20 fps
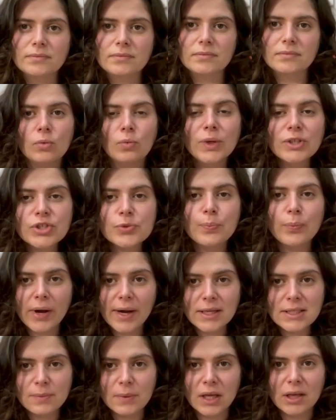Which
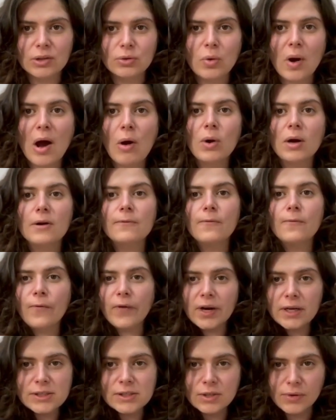brings me to our first